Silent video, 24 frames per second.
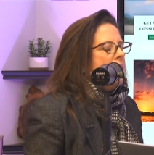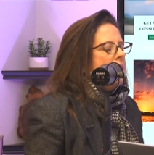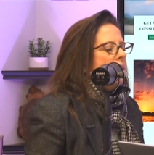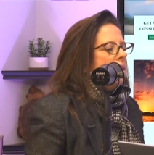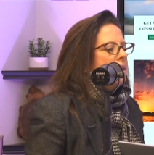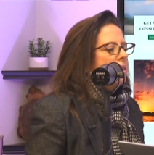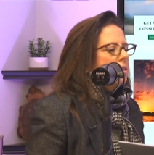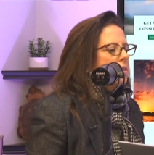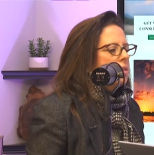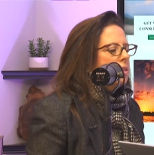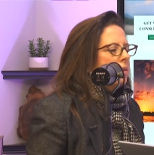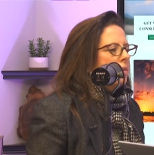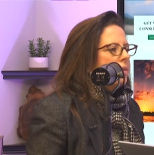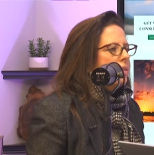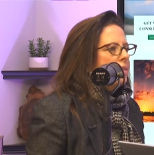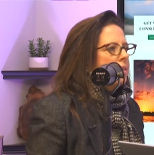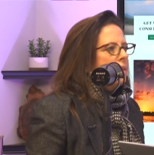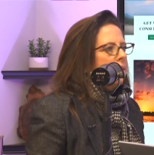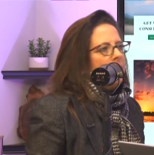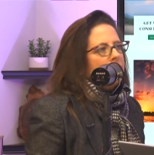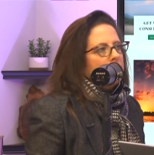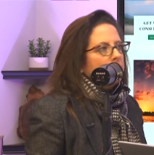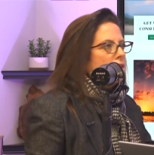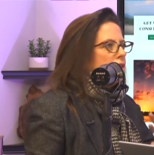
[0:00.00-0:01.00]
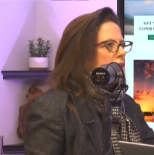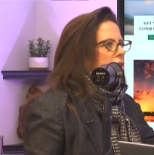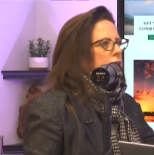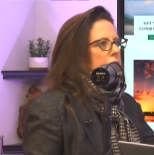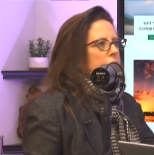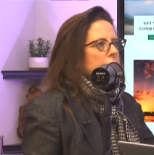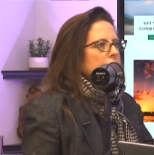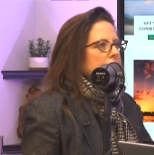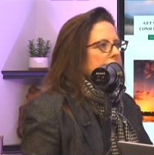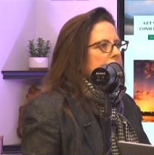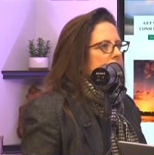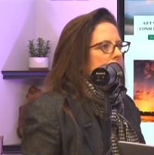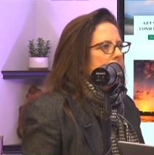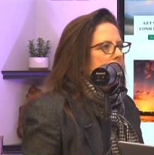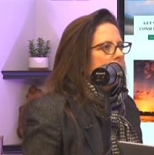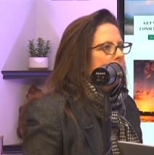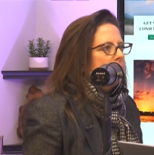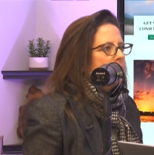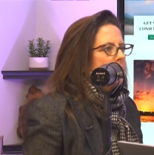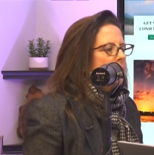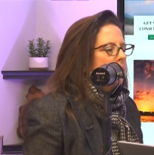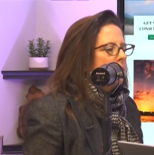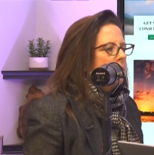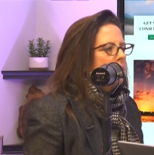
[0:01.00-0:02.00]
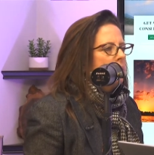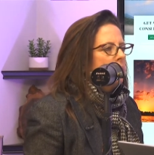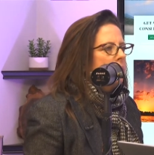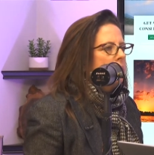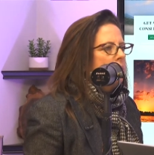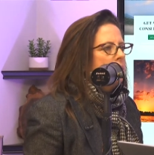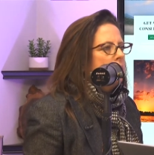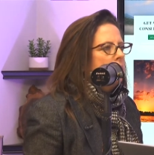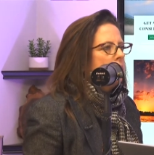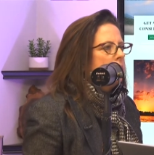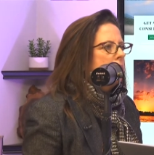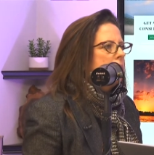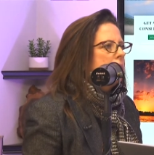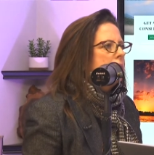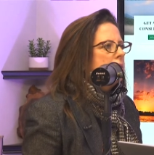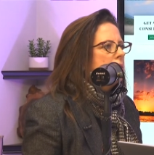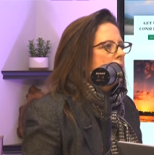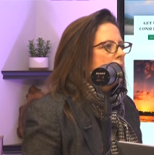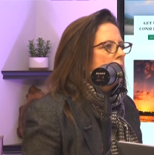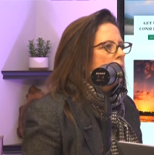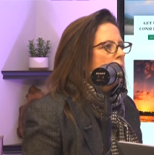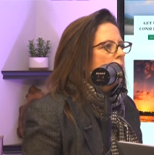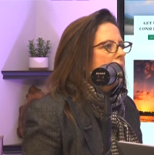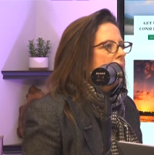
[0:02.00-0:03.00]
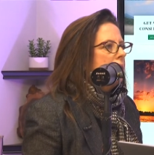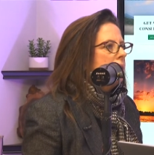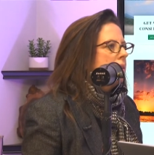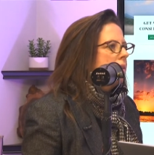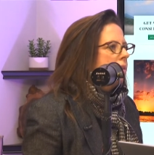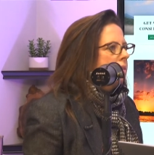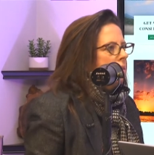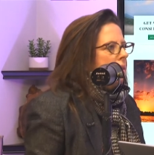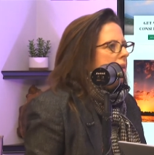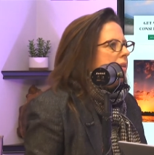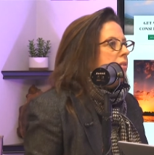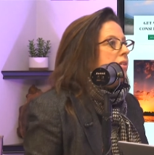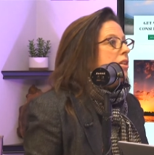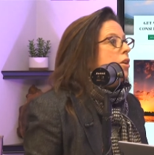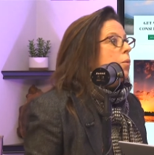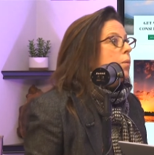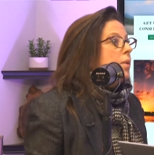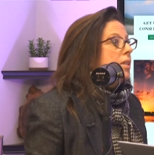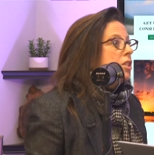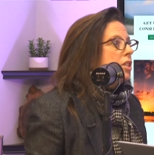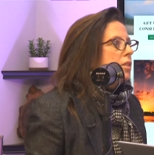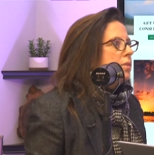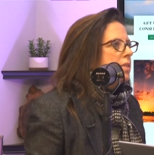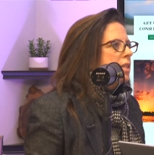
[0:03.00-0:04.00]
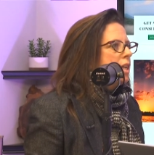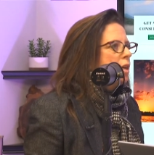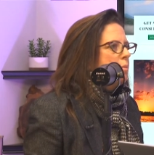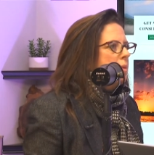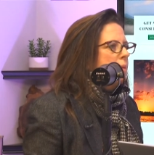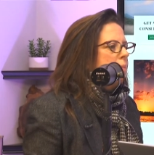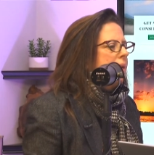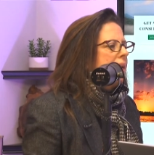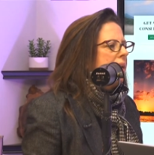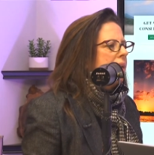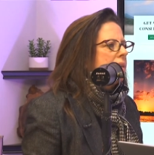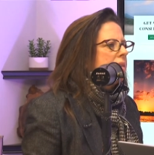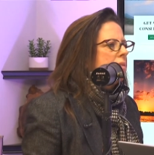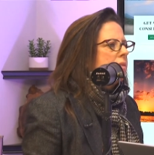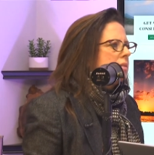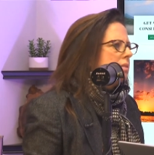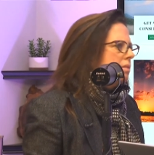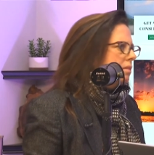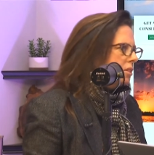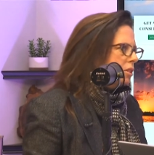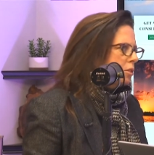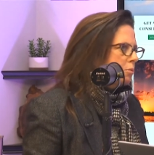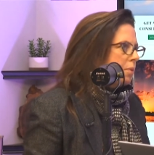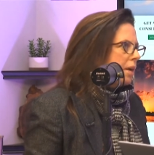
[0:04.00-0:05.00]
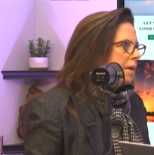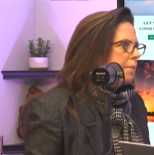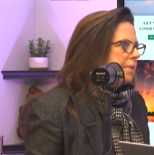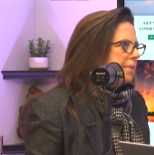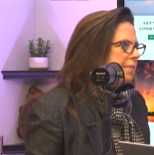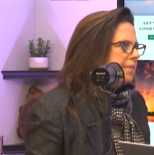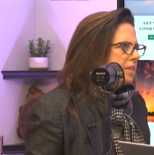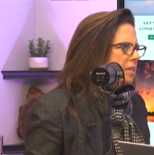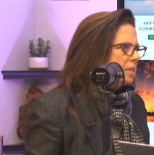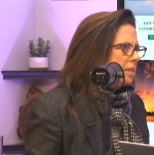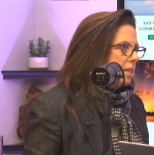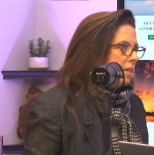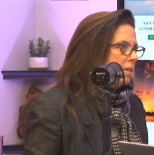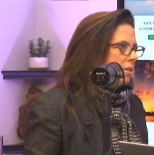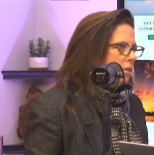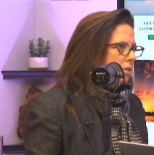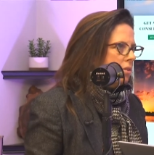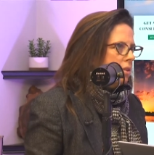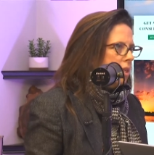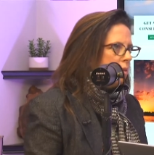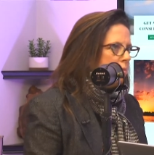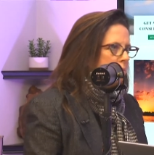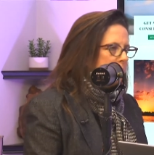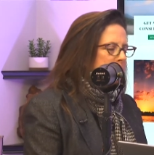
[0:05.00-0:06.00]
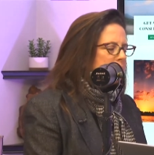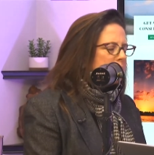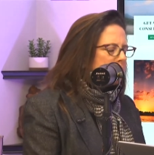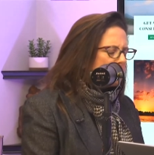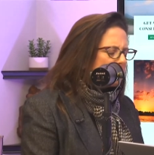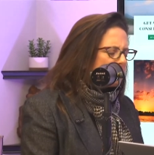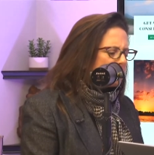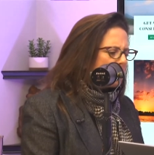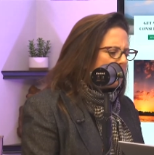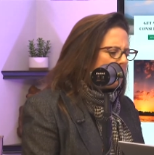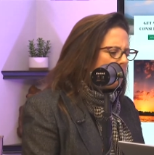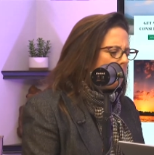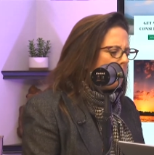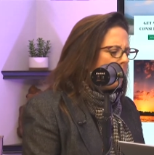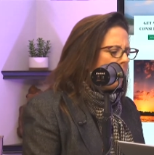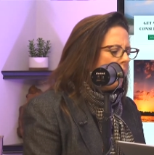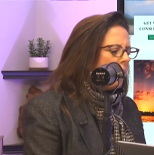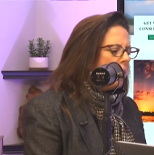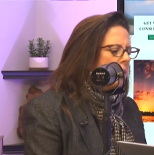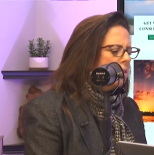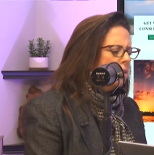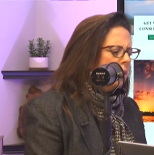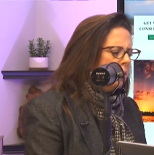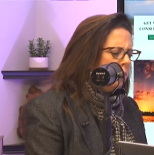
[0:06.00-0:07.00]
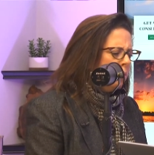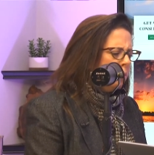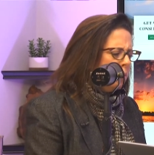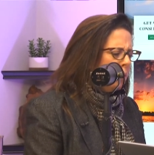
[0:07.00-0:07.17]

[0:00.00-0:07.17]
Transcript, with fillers: And so I said, I'll just do it, you know, just easier than to wait because I don't know when she was coming back. She probably was sick or something. So I'm